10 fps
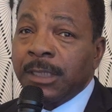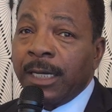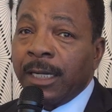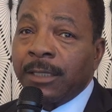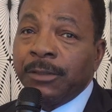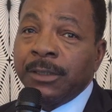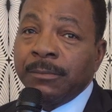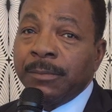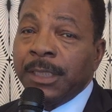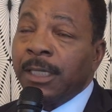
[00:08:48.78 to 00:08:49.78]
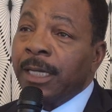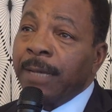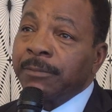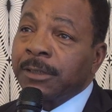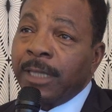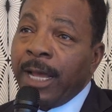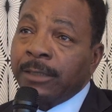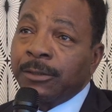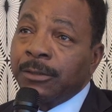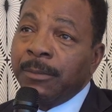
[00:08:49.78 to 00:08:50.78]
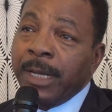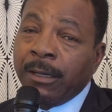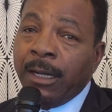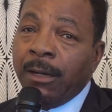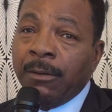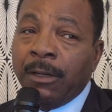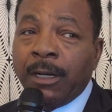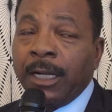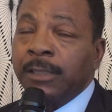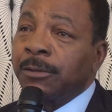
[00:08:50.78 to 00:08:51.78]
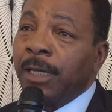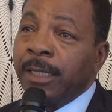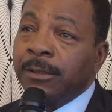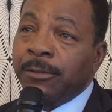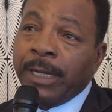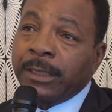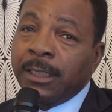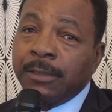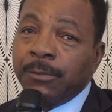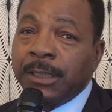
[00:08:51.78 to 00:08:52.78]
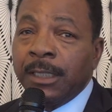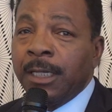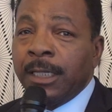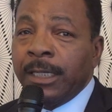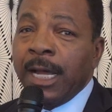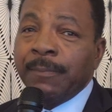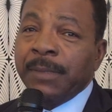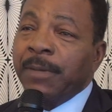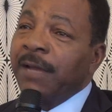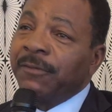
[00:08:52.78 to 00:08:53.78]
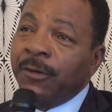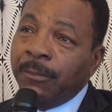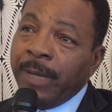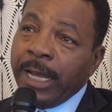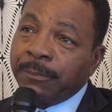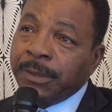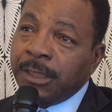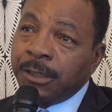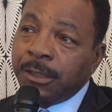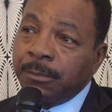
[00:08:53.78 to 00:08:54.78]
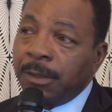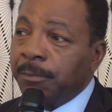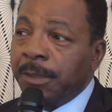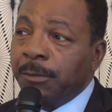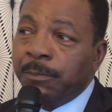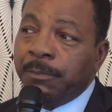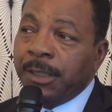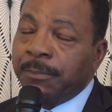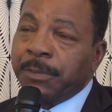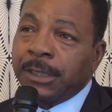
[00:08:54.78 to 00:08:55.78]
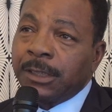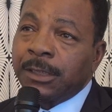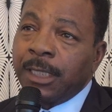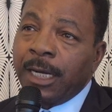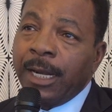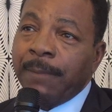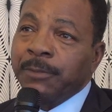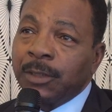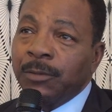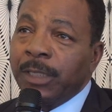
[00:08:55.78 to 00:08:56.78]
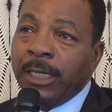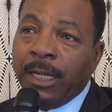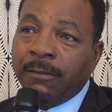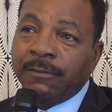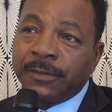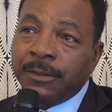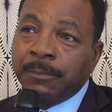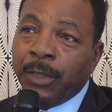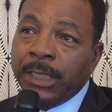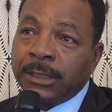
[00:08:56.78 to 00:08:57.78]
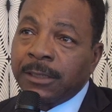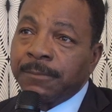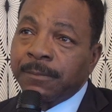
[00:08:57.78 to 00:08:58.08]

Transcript: I couldn't be an actor, no matter how hard I tried, directing would not be my fallback position, but be the position that I'd absolutely love to embrace.